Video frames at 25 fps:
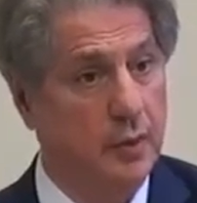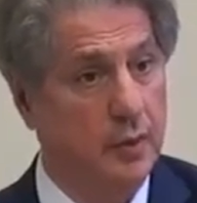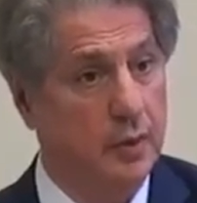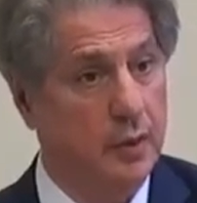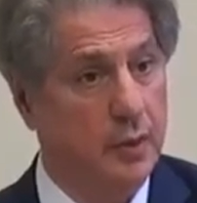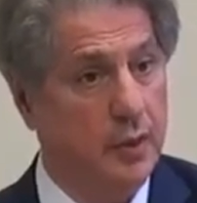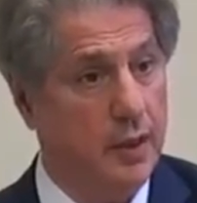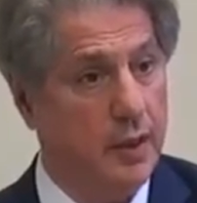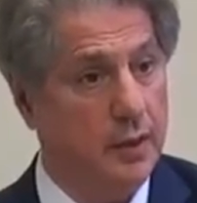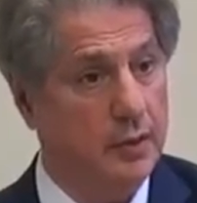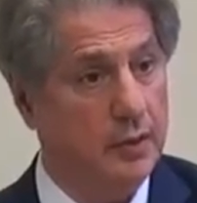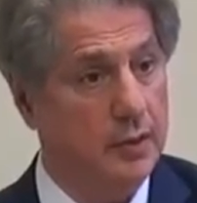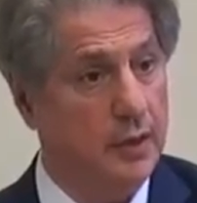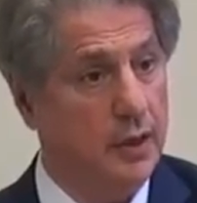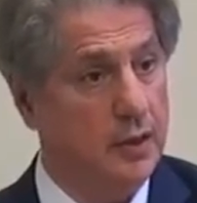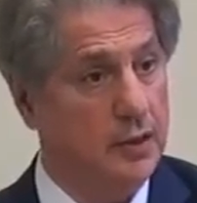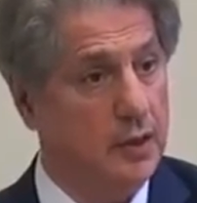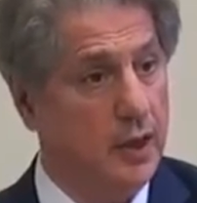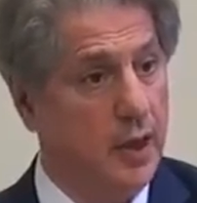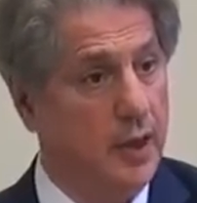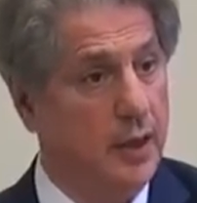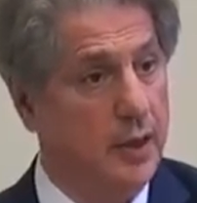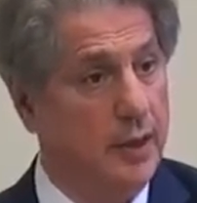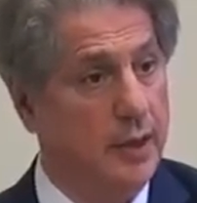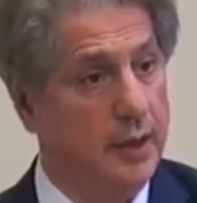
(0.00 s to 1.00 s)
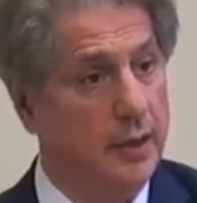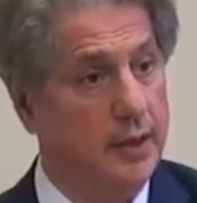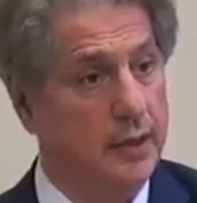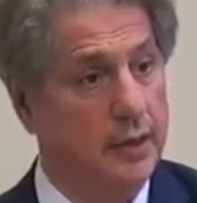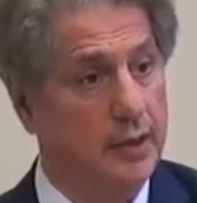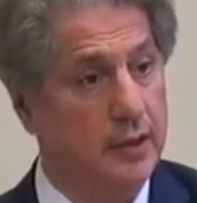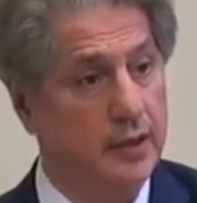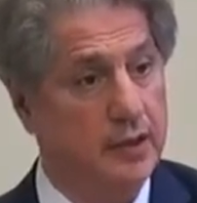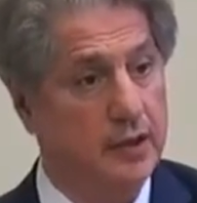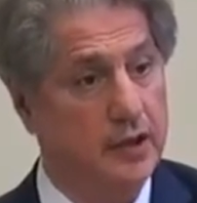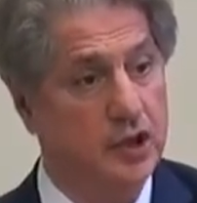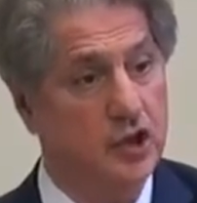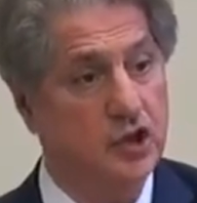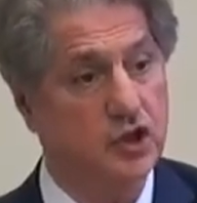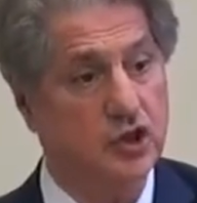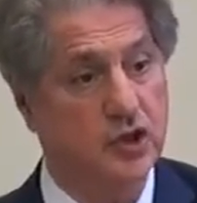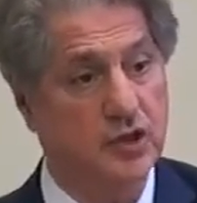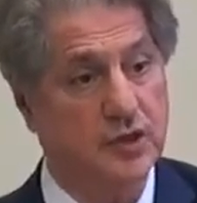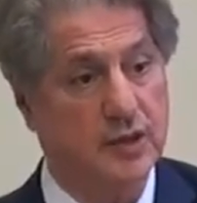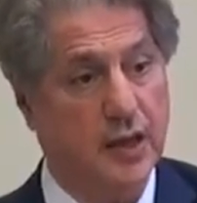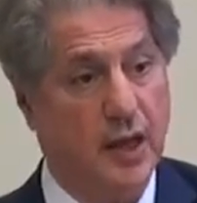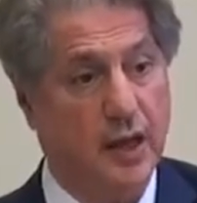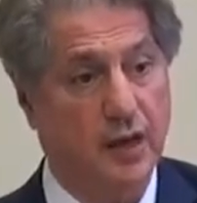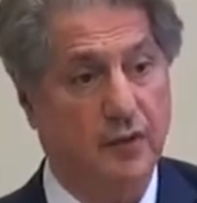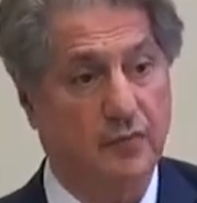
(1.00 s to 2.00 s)
that not only the
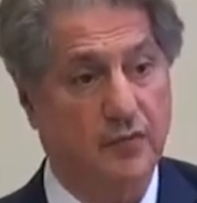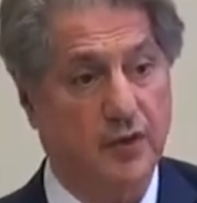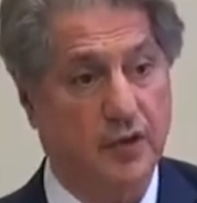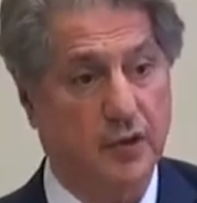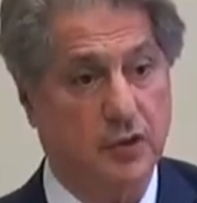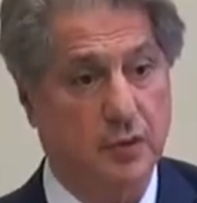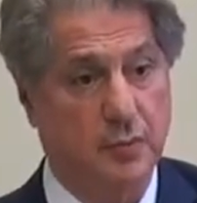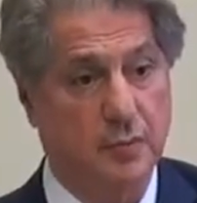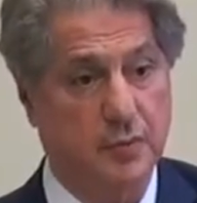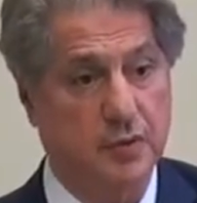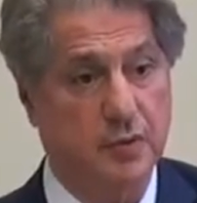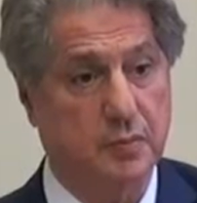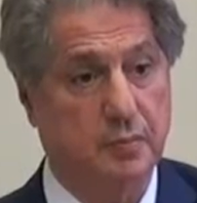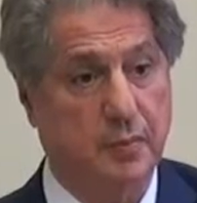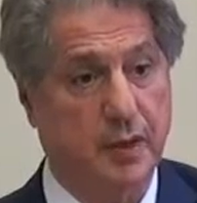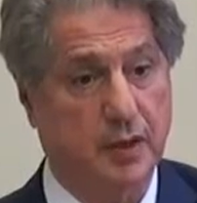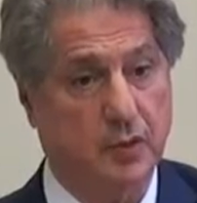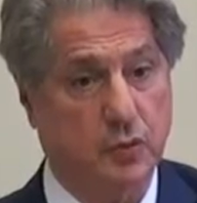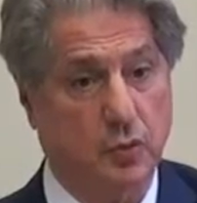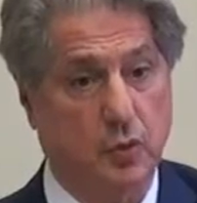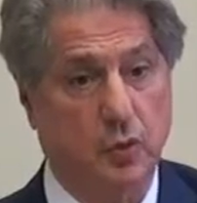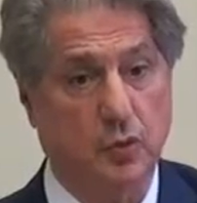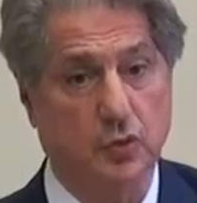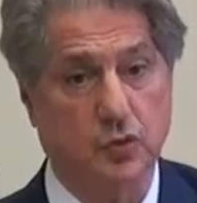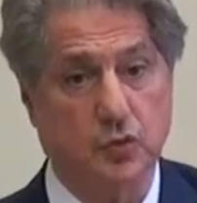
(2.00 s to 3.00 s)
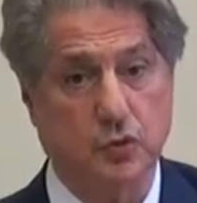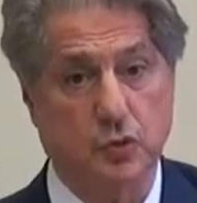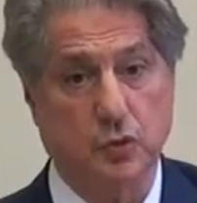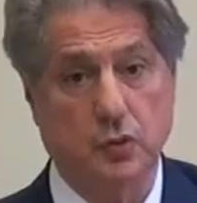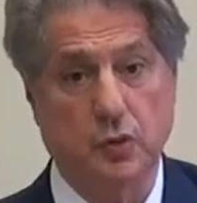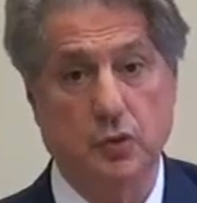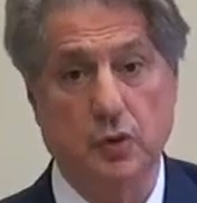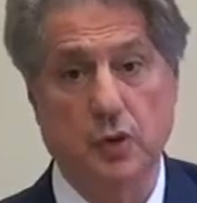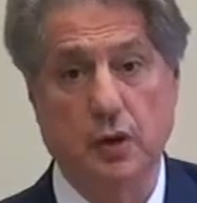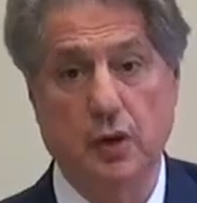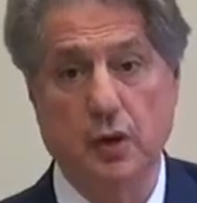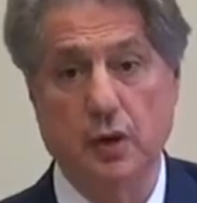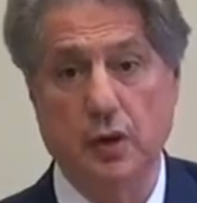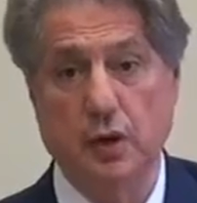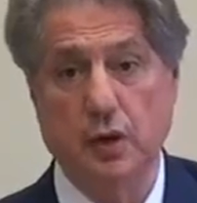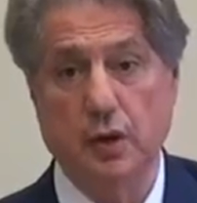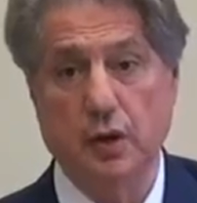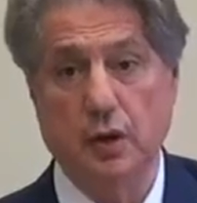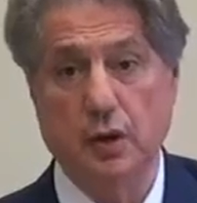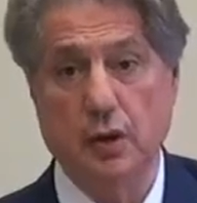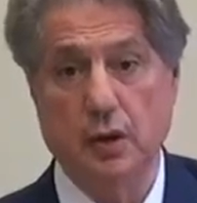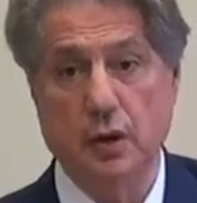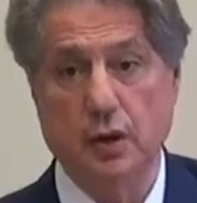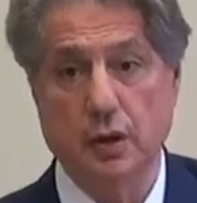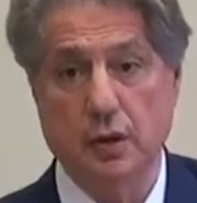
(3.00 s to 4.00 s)
Christians are victims, but also
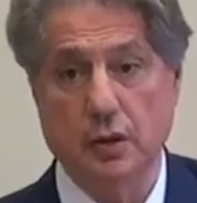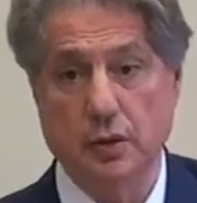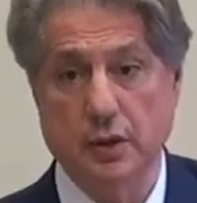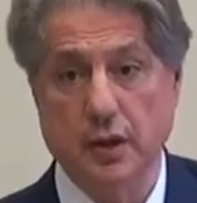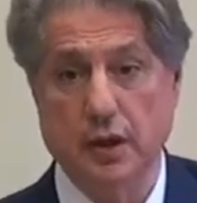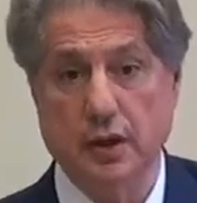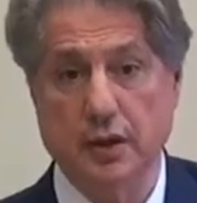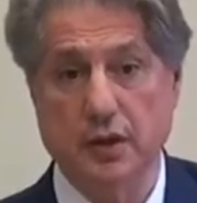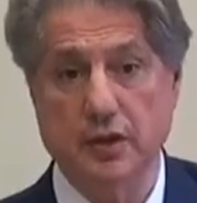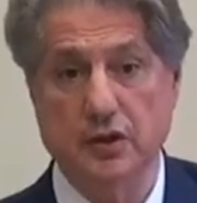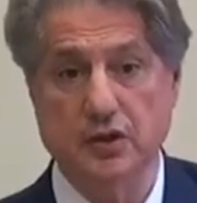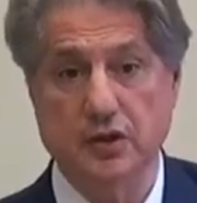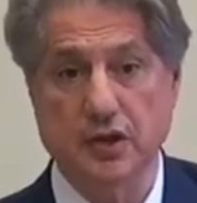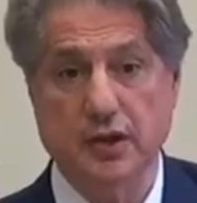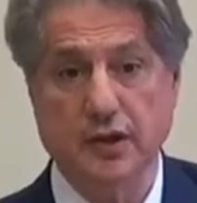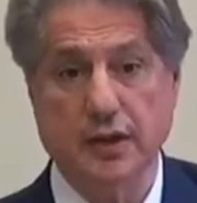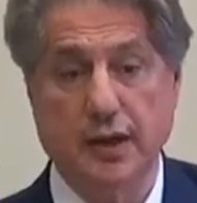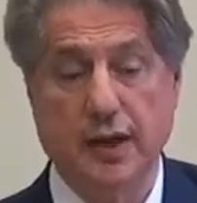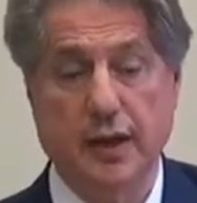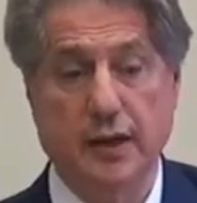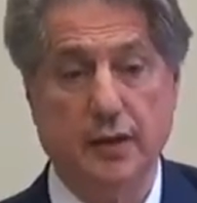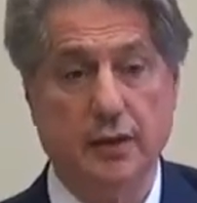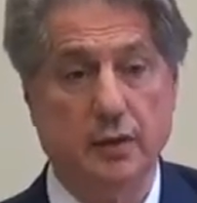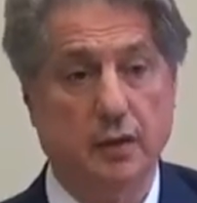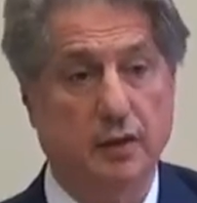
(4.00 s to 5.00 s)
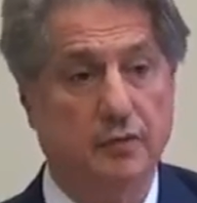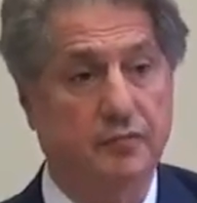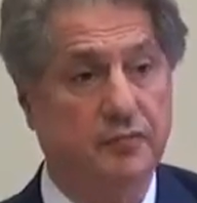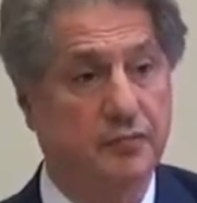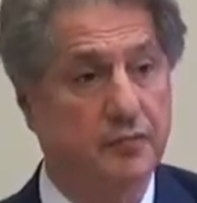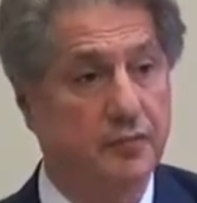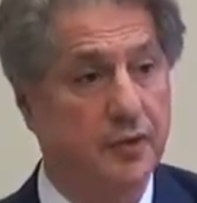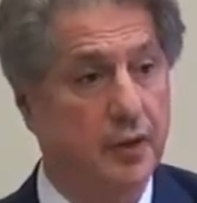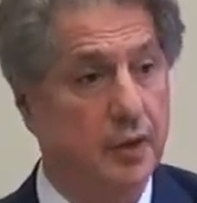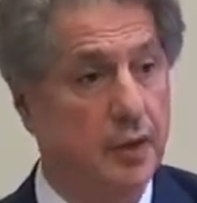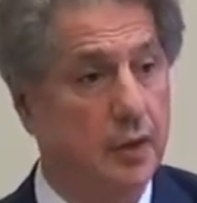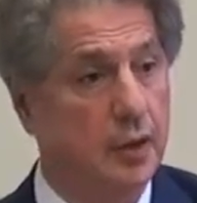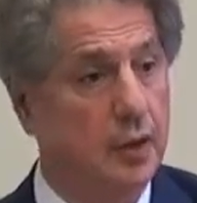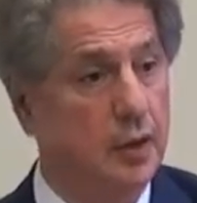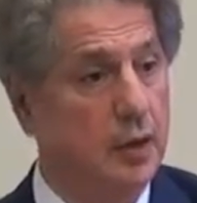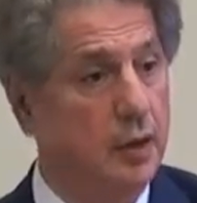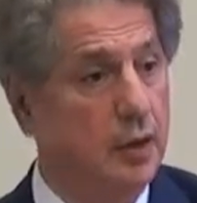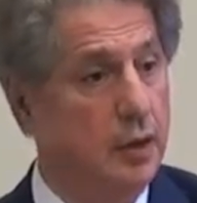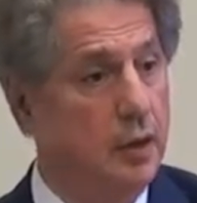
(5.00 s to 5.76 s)
there is a kind of uh,